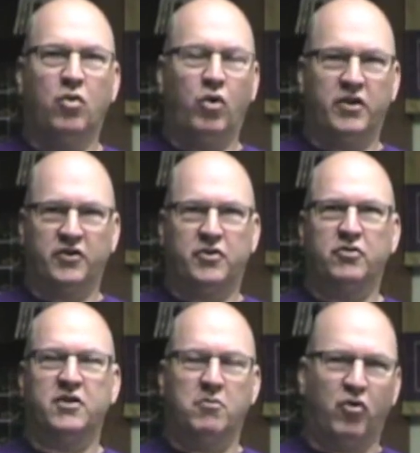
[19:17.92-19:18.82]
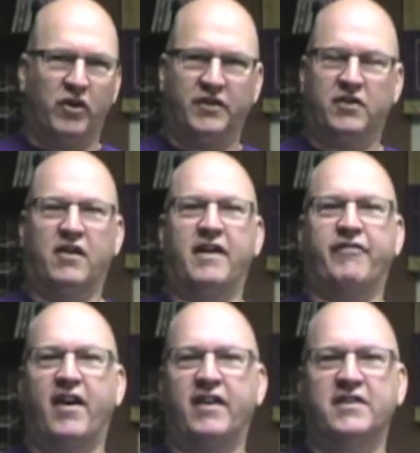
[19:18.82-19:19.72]
one or two in the morning till I
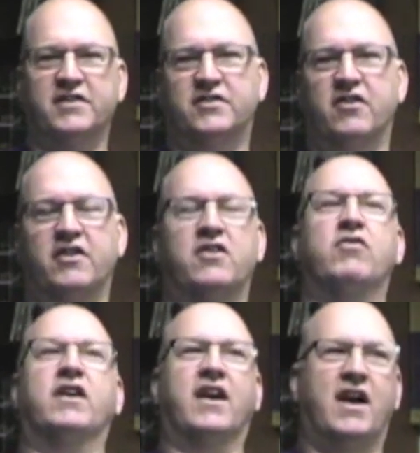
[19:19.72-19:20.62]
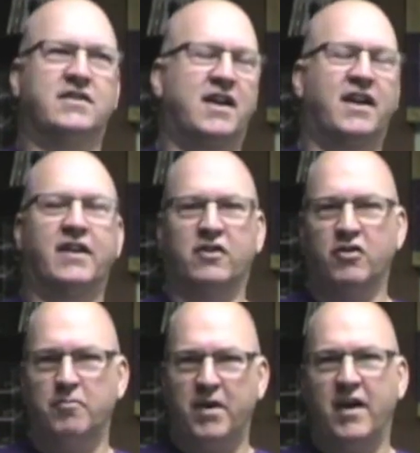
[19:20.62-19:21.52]
finally just go, you know what, guys, I got to go
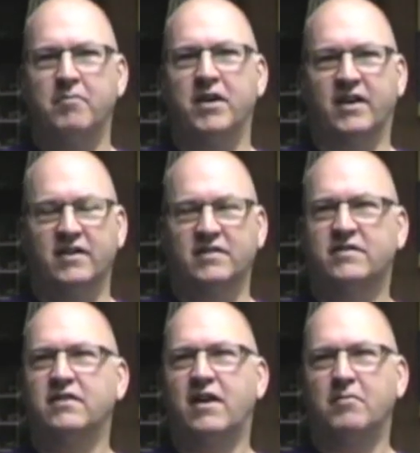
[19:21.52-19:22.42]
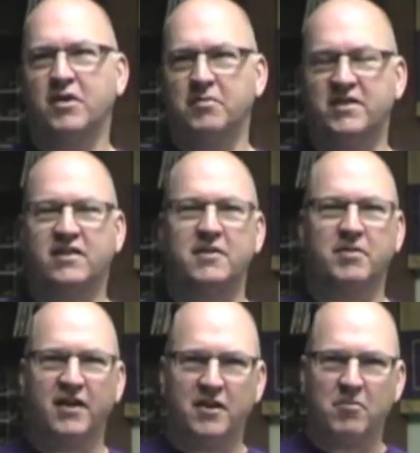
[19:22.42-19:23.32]
to bed because I'm going to be
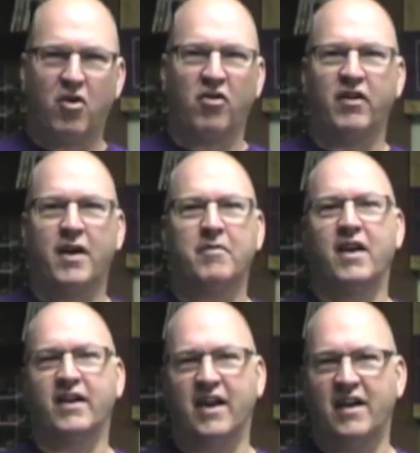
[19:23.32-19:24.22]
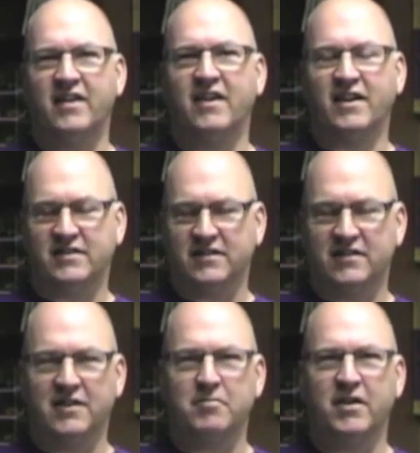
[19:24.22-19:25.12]
sleeping in tomorrow, and I'm not a guy that likes to
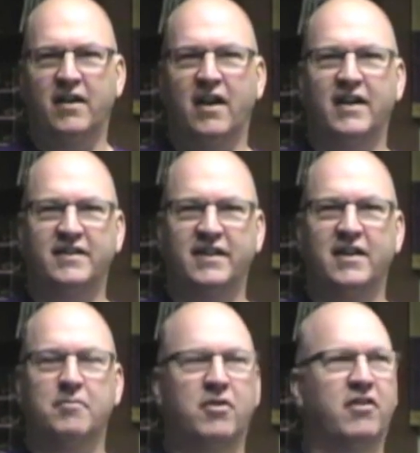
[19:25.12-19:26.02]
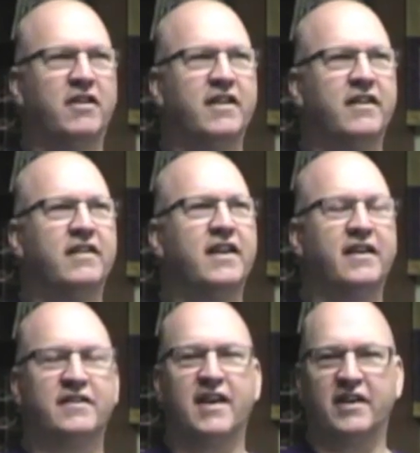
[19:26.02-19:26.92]
sleep in. I like to get up early and,
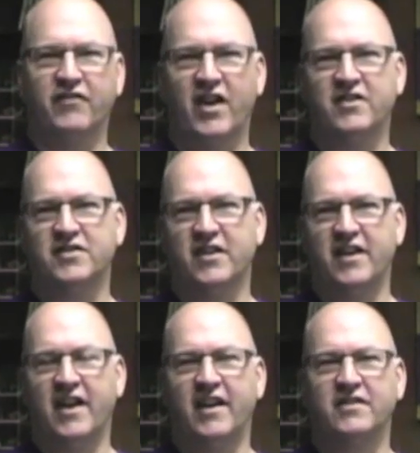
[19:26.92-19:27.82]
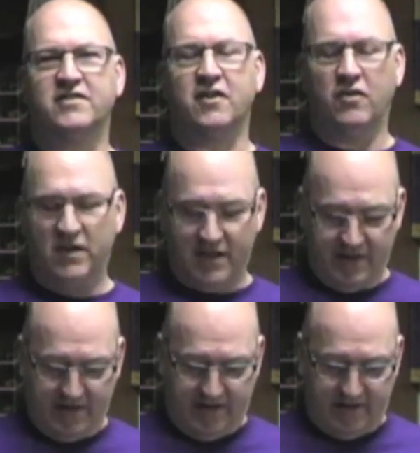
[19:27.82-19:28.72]
and take advantage of the day. So,
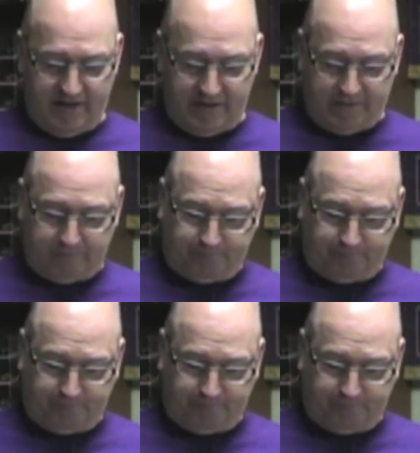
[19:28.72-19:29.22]
um,